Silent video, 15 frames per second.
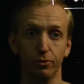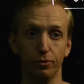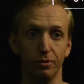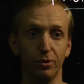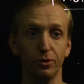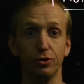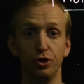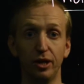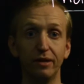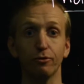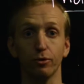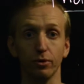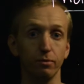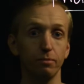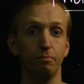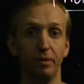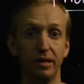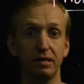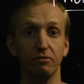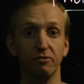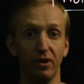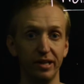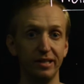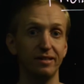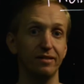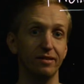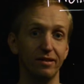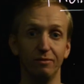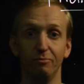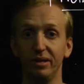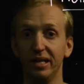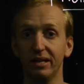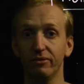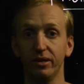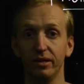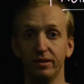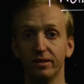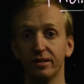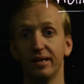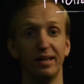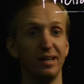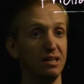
or the most general piece of advice that can be given is